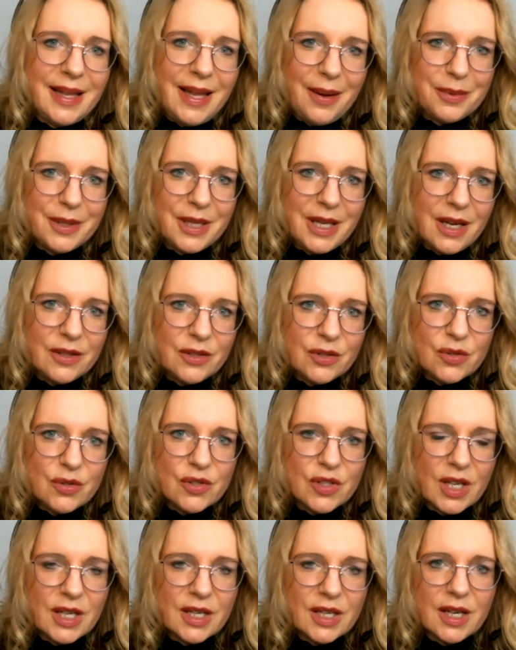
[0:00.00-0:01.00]
that we are
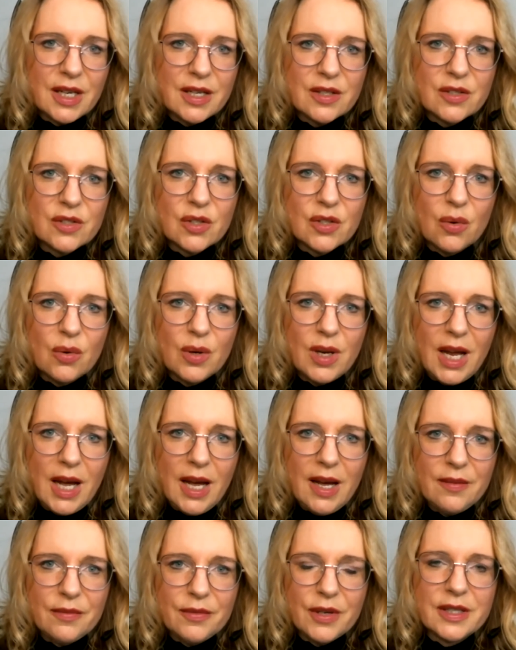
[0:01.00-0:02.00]
using
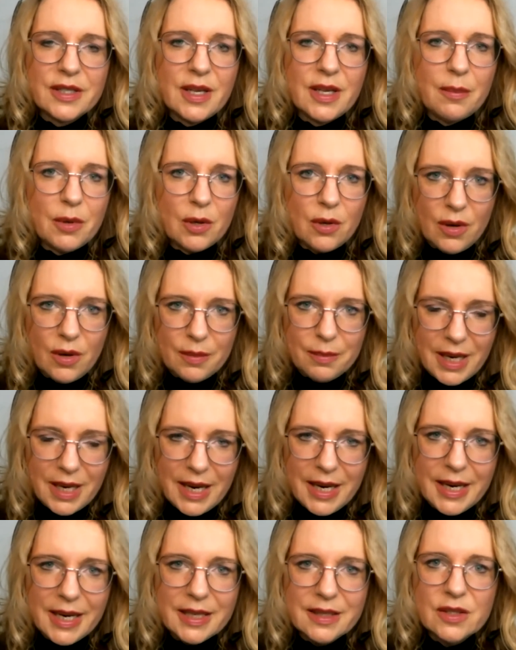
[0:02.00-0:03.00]
solar, for example, or
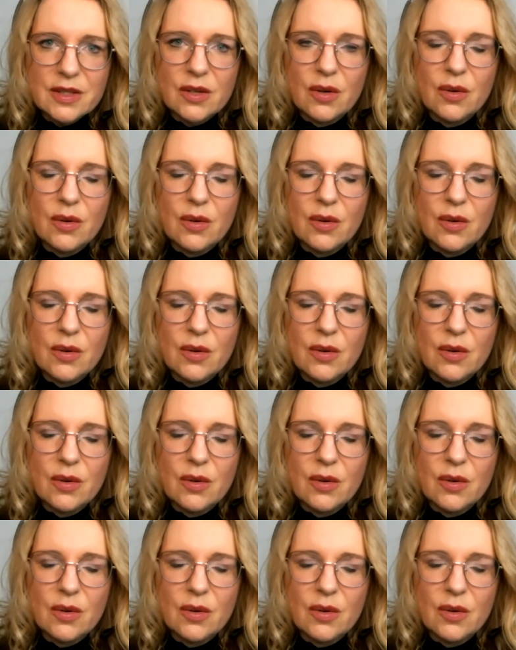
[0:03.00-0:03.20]
applying